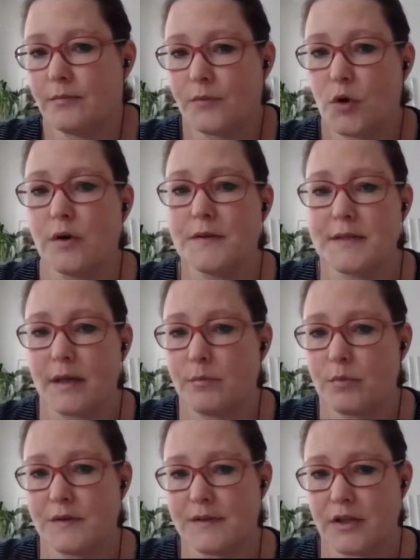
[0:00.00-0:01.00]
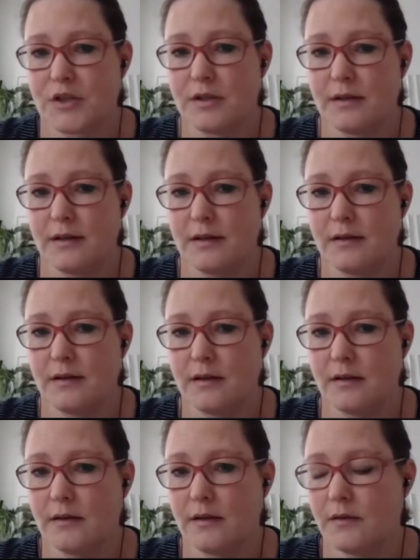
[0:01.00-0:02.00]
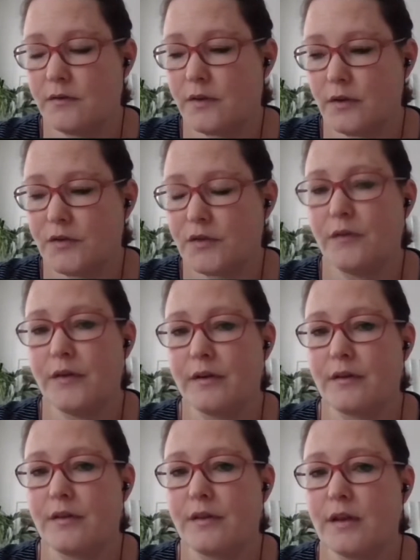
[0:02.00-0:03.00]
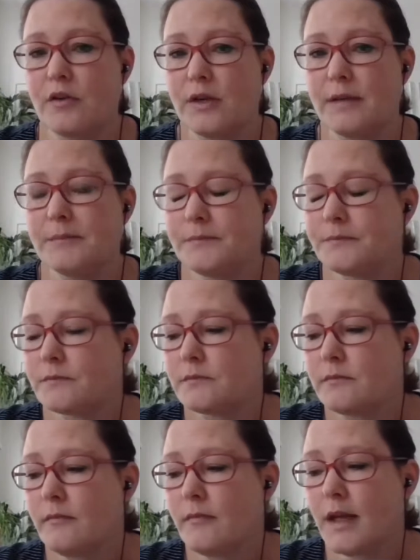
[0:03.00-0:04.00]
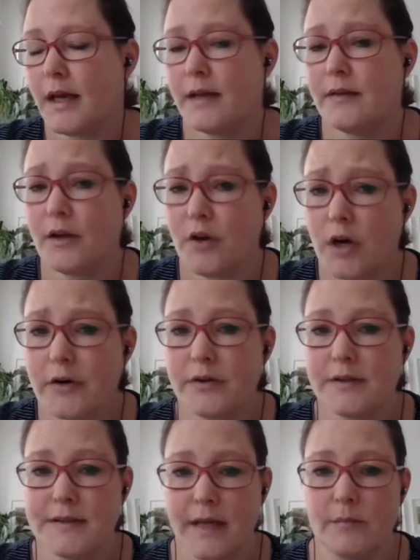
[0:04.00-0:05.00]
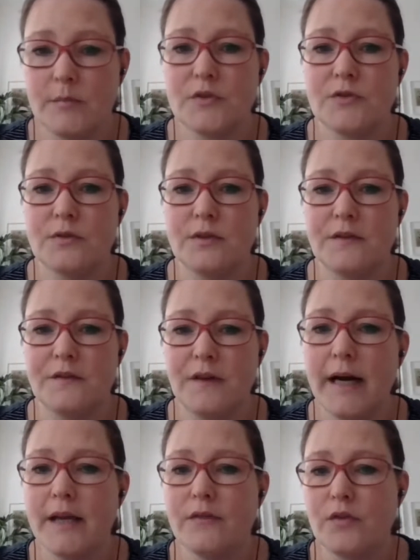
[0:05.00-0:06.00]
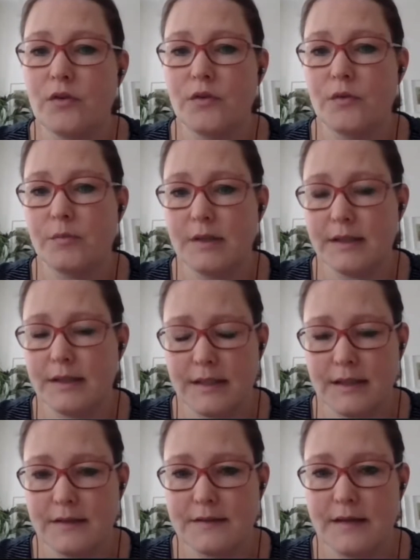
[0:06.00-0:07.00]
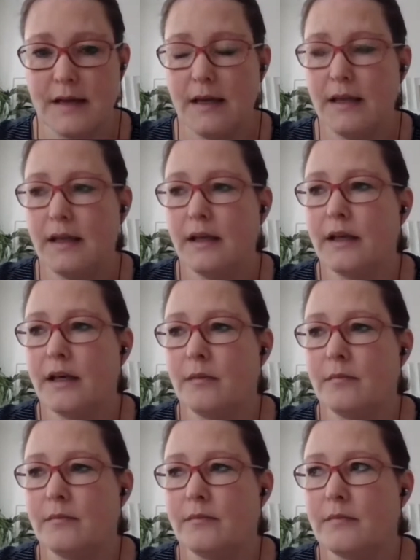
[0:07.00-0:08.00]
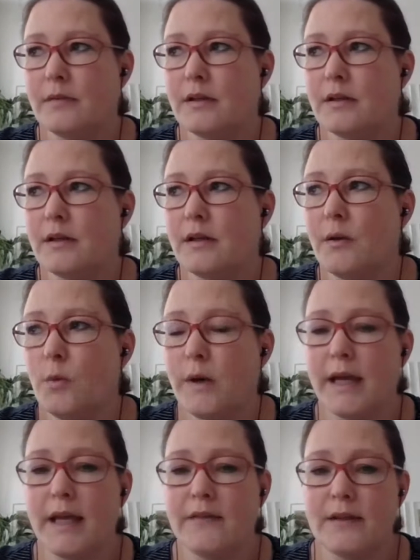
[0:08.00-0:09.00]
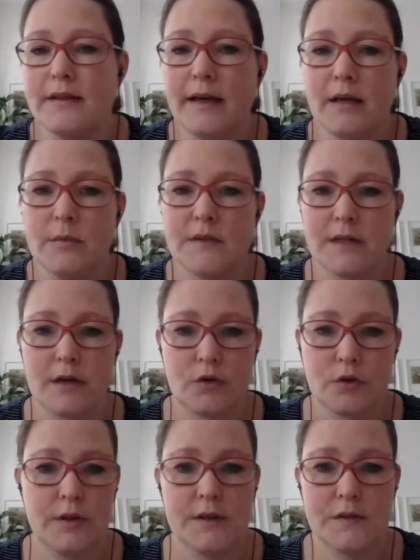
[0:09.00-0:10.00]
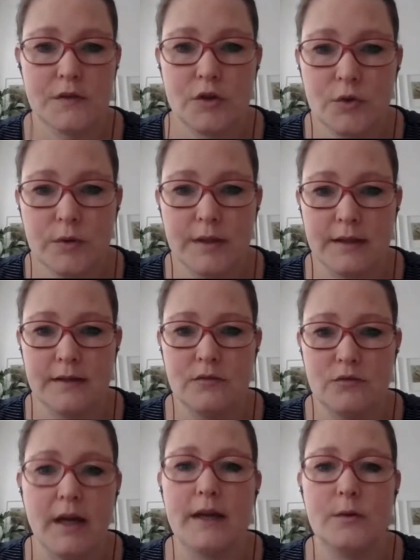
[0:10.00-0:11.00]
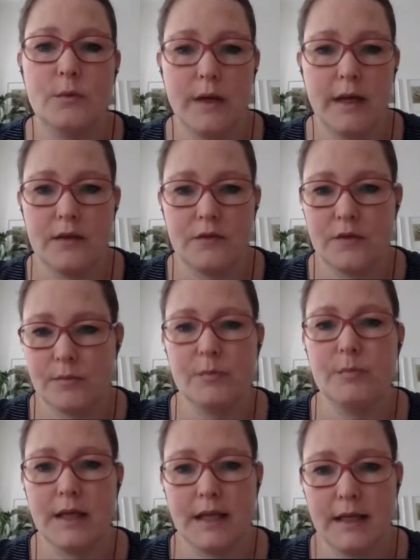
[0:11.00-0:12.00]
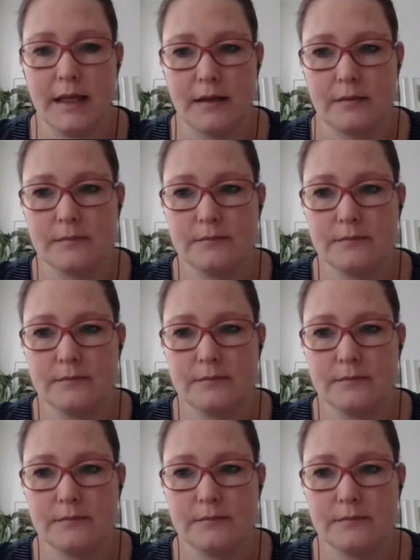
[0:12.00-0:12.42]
concept possession in philosophical theory. And there are attempts to define those abilities in a way that animals are not excluded right away from the beginning.